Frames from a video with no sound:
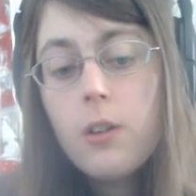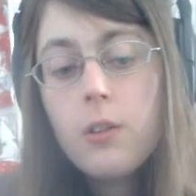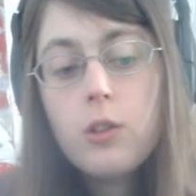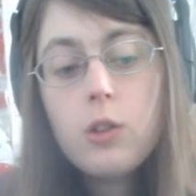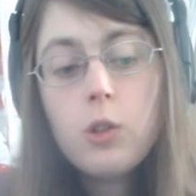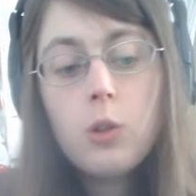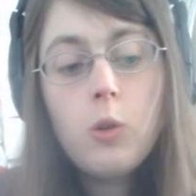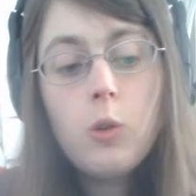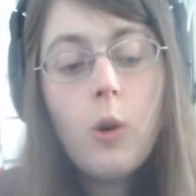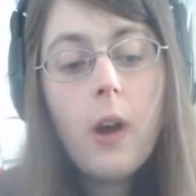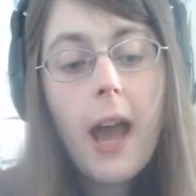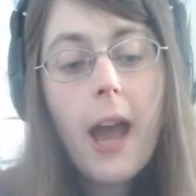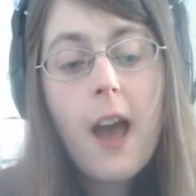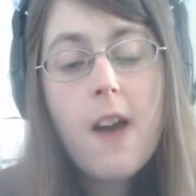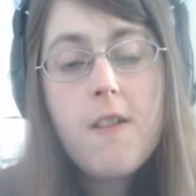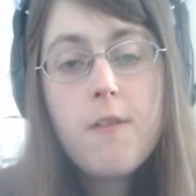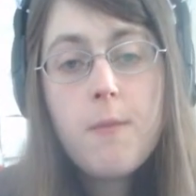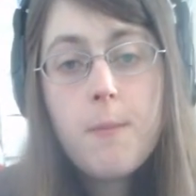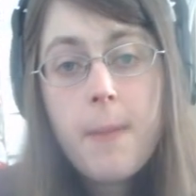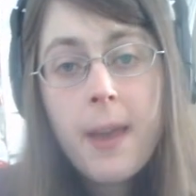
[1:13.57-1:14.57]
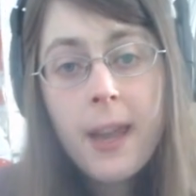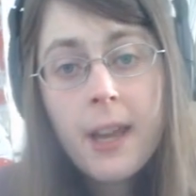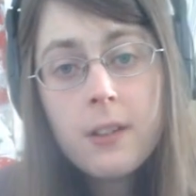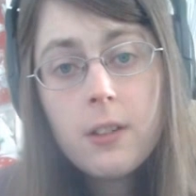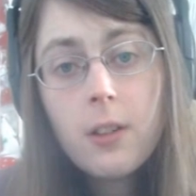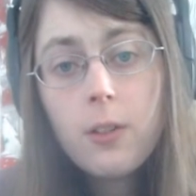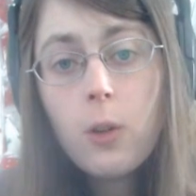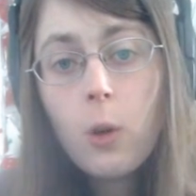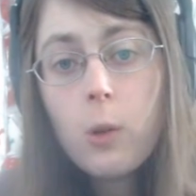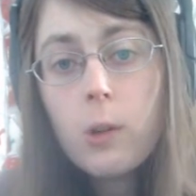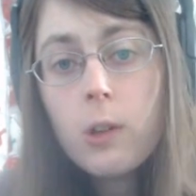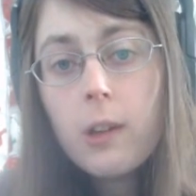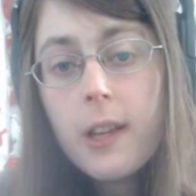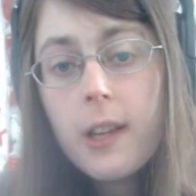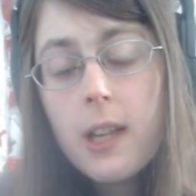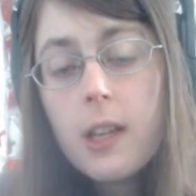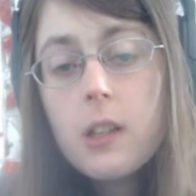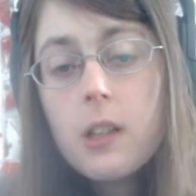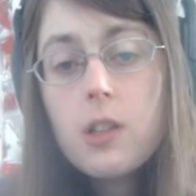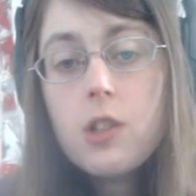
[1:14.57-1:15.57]
to have
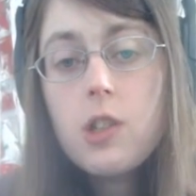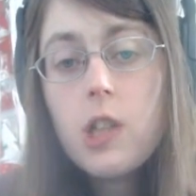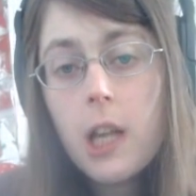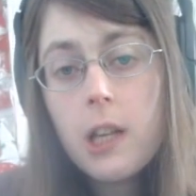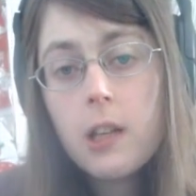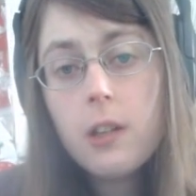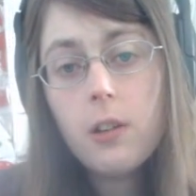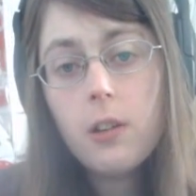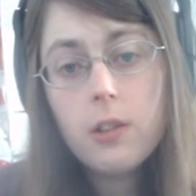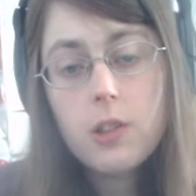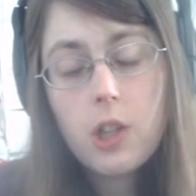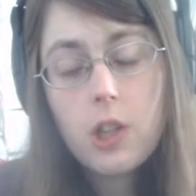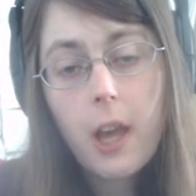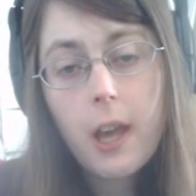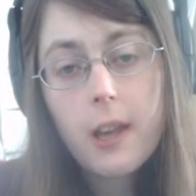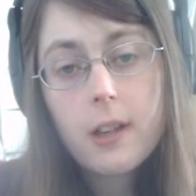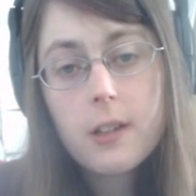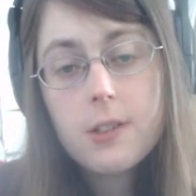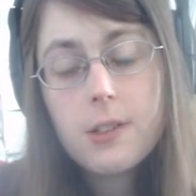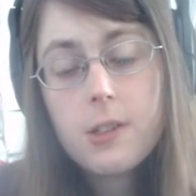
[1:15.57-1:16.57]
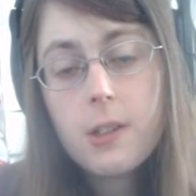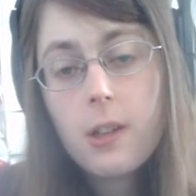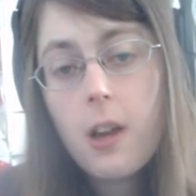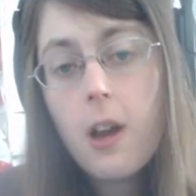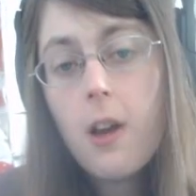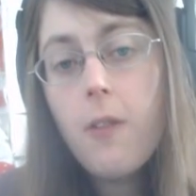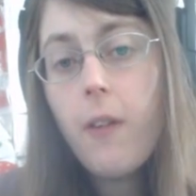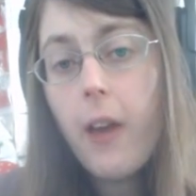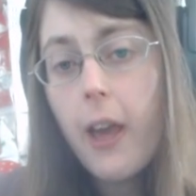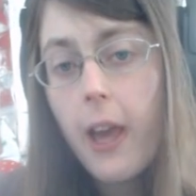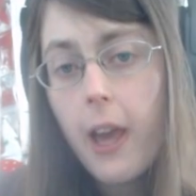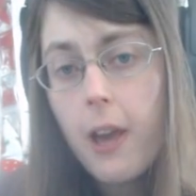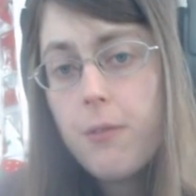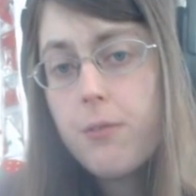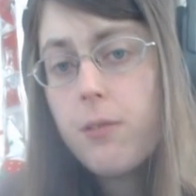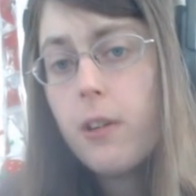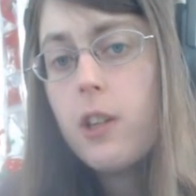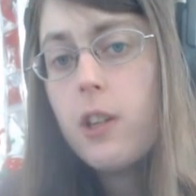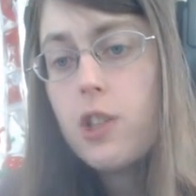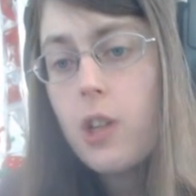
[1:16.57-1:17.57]
mandatory genital checks of
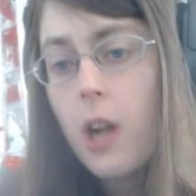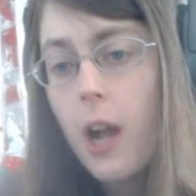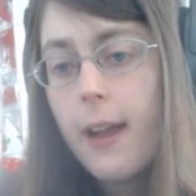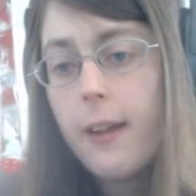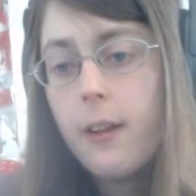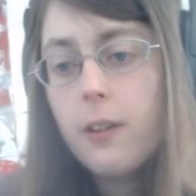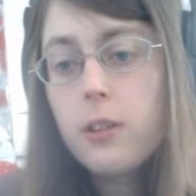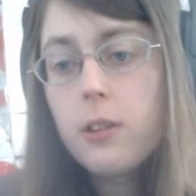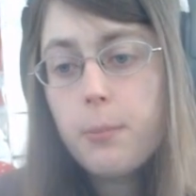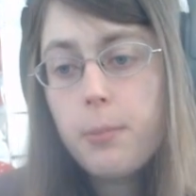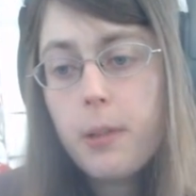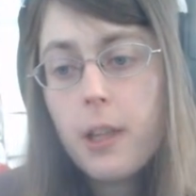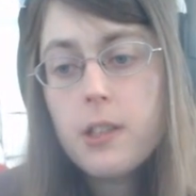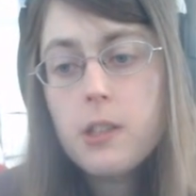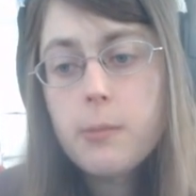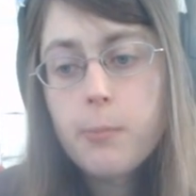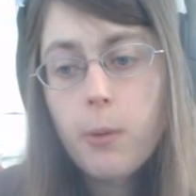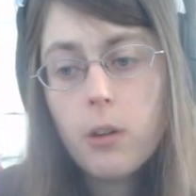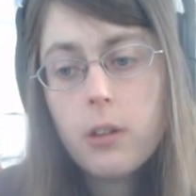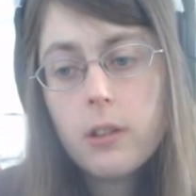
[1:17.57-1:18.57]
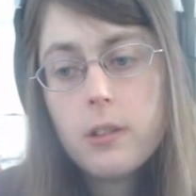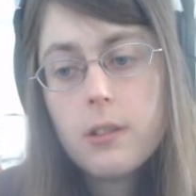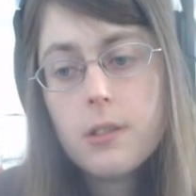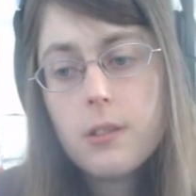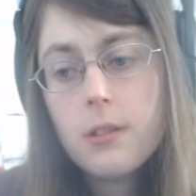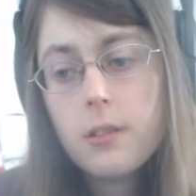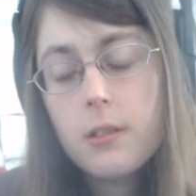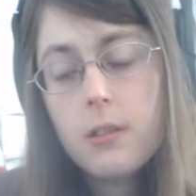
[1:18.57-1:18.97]
every child to play sports.